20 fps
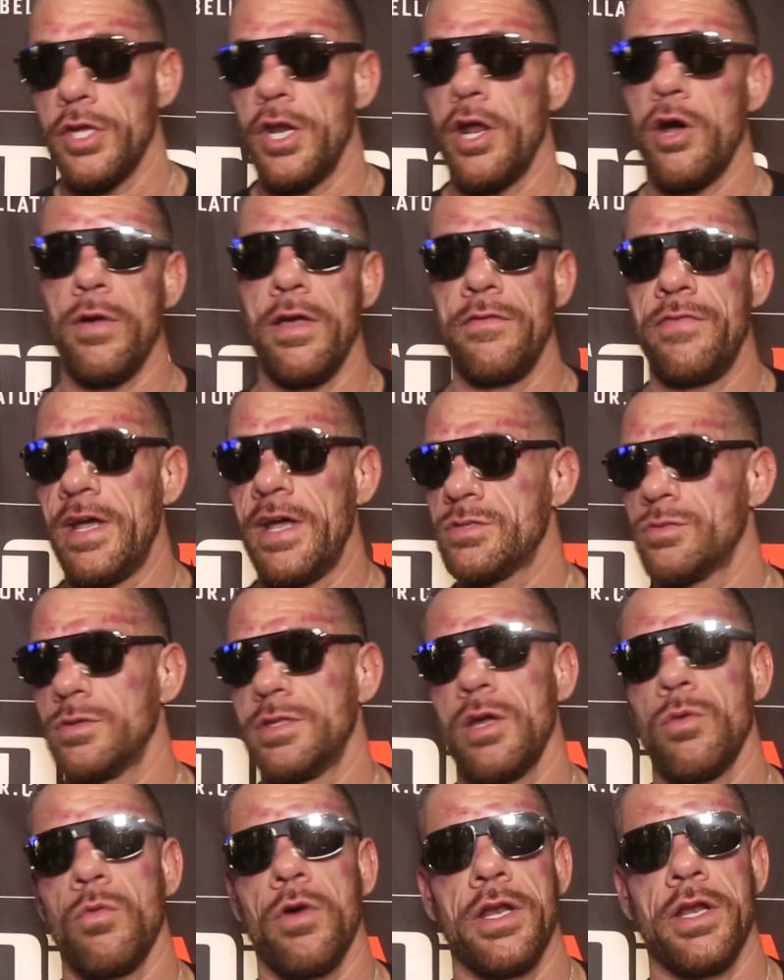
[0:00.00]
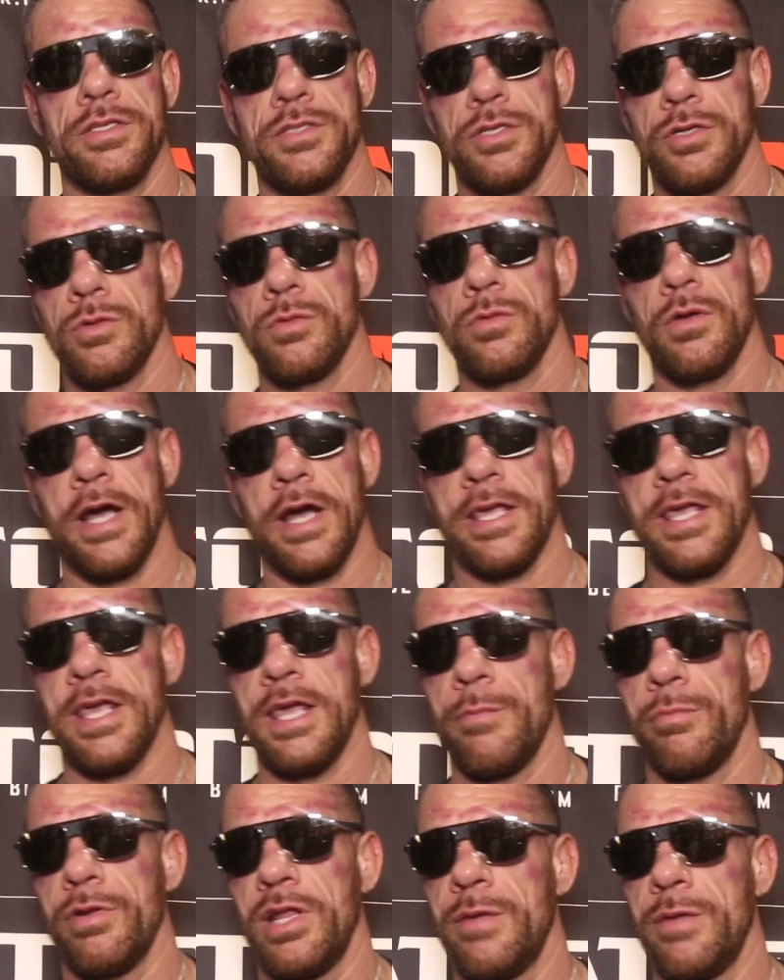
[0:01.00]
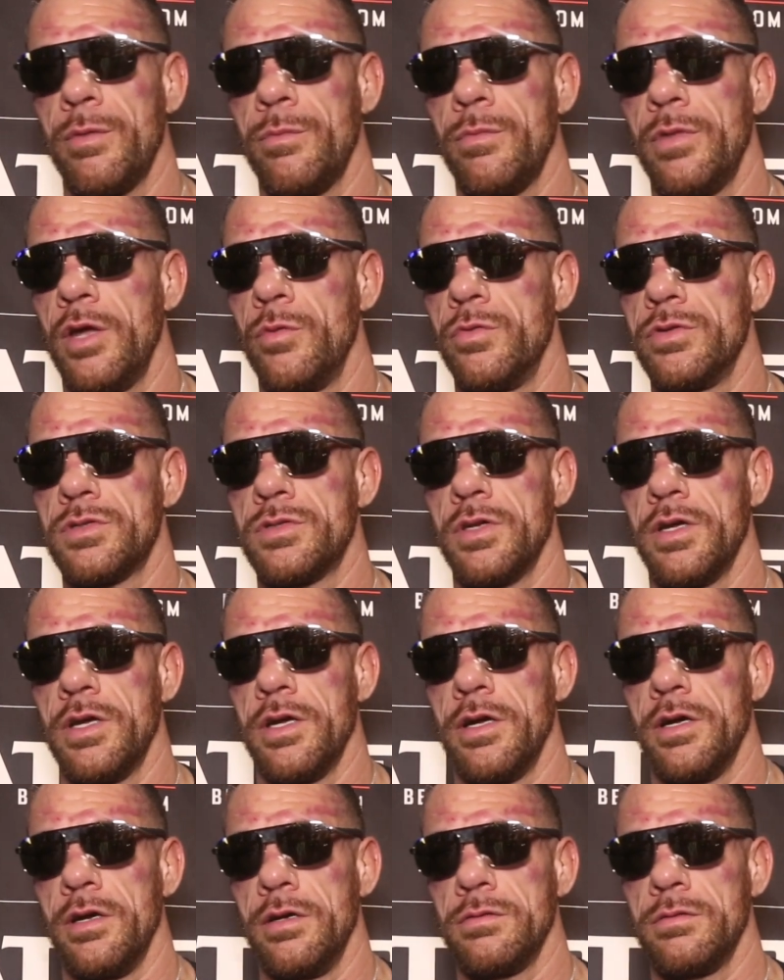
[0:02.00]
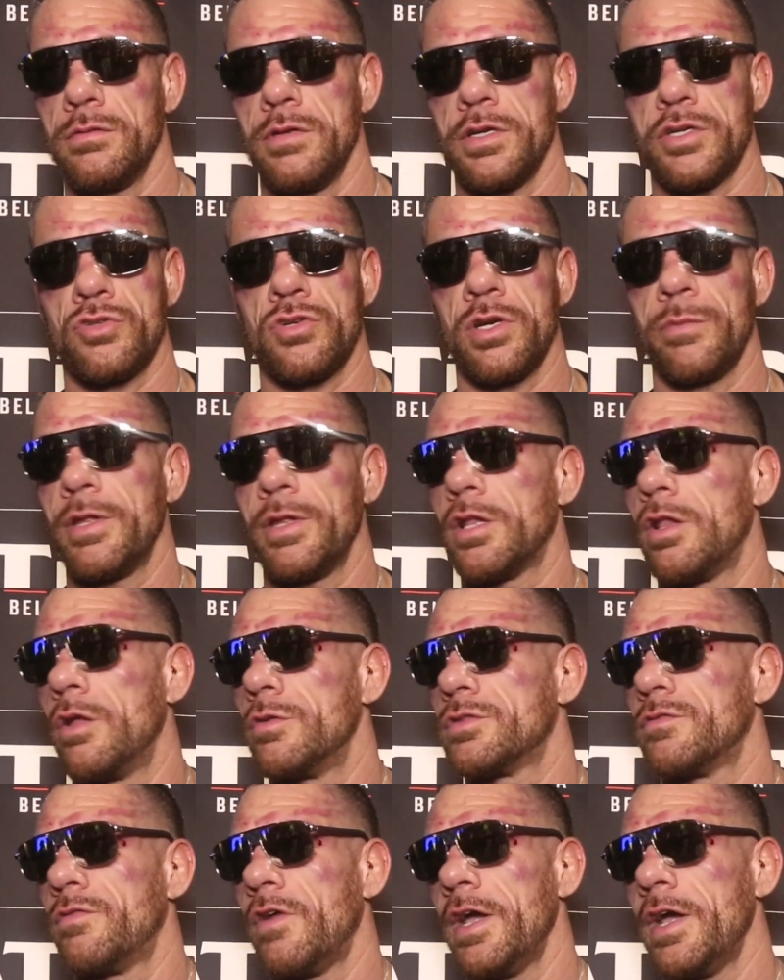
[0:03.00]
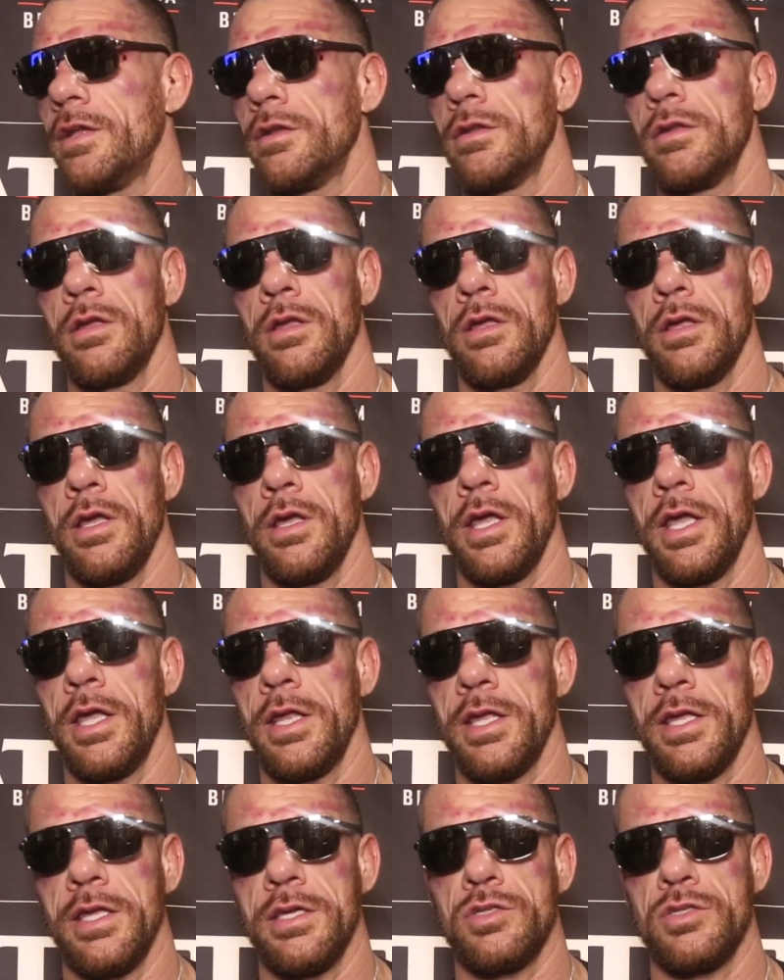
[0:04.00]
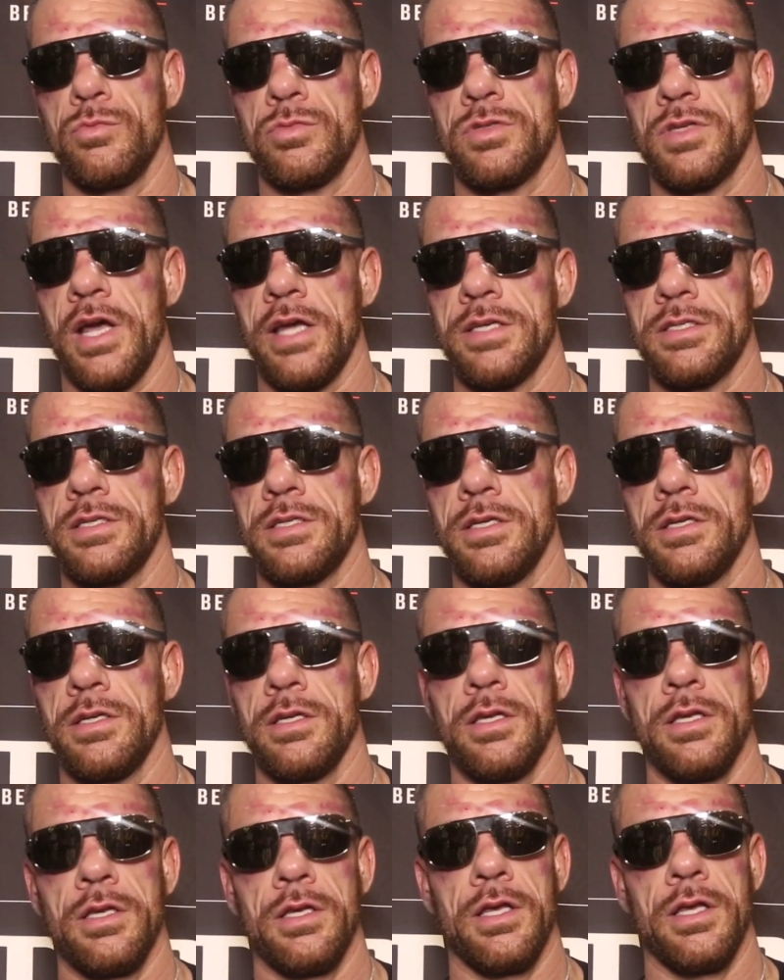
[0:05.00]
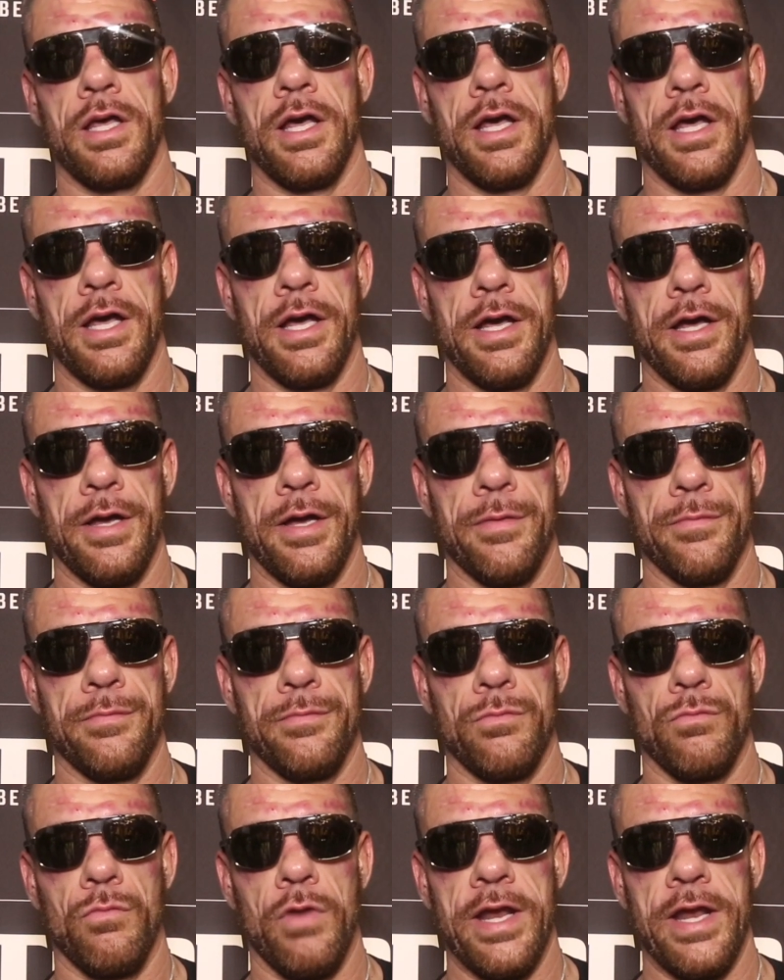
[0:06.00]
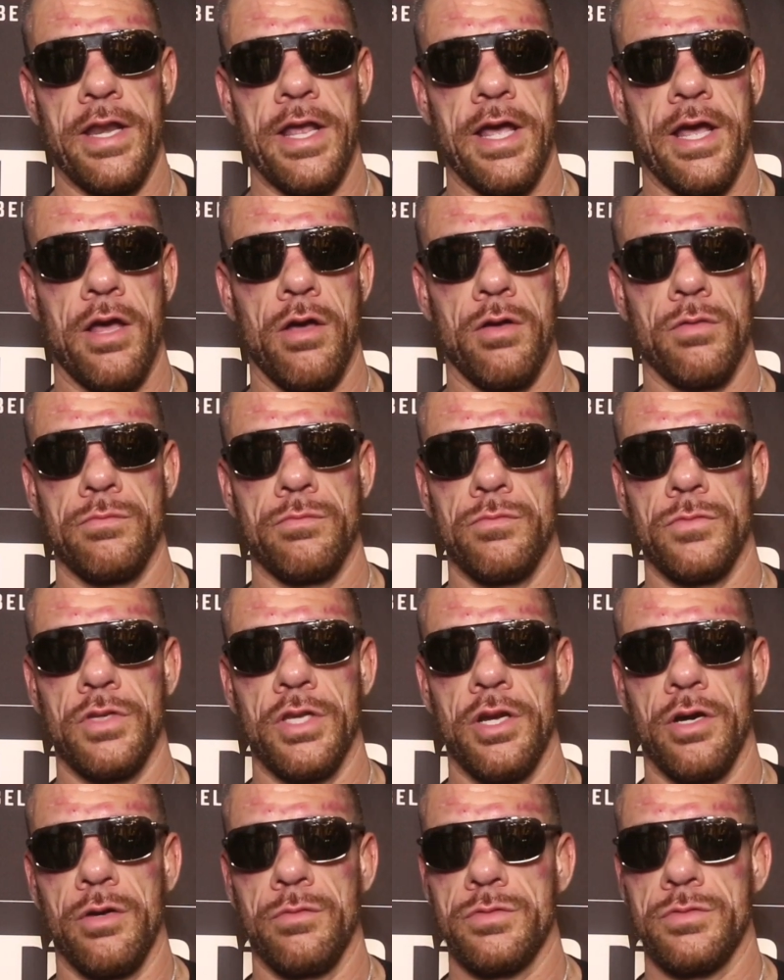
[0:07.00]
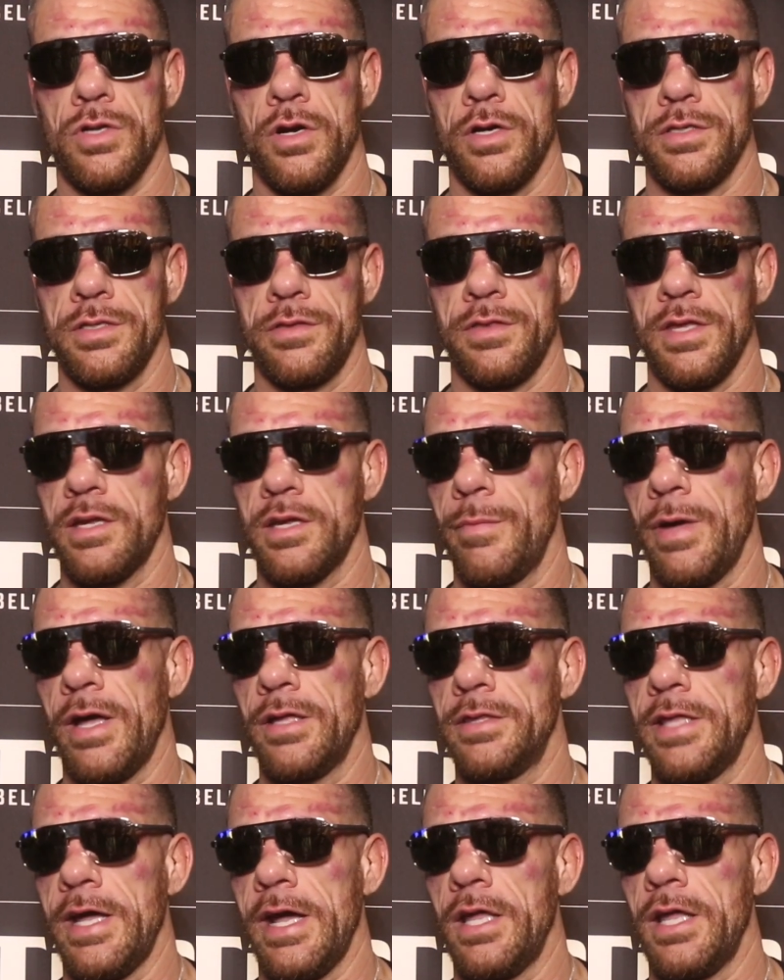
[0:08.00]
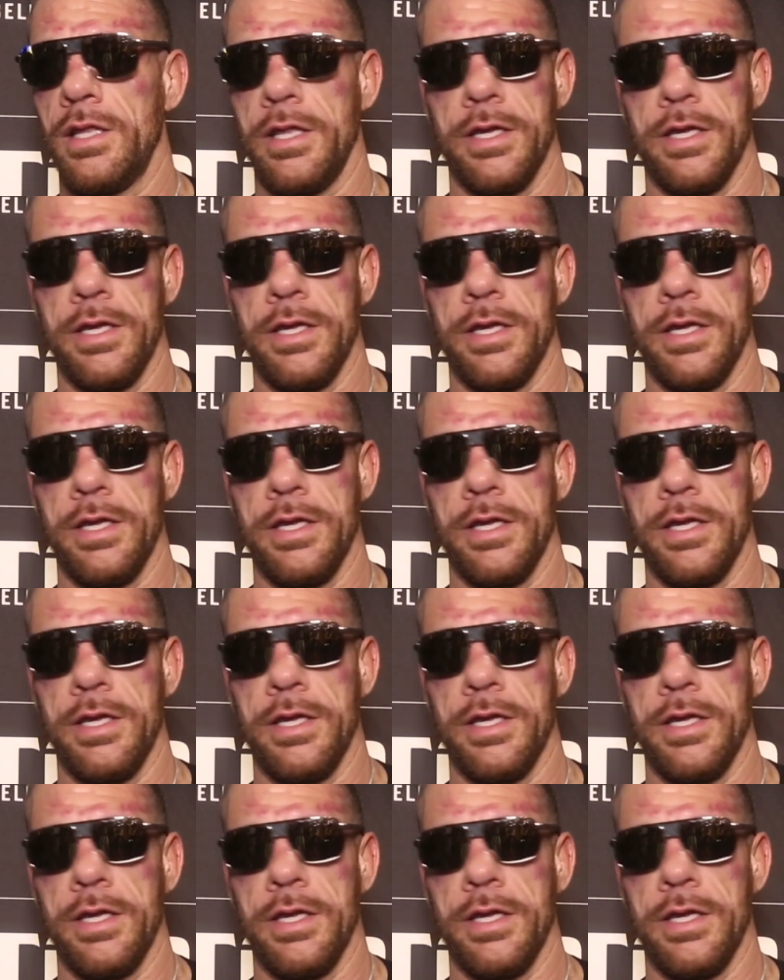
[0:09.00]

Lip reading: You know, if that's what they want to do, I can't blame them. It was a extremely close fight, and he is Mousasi. Right now, you know, it's hard to think about that.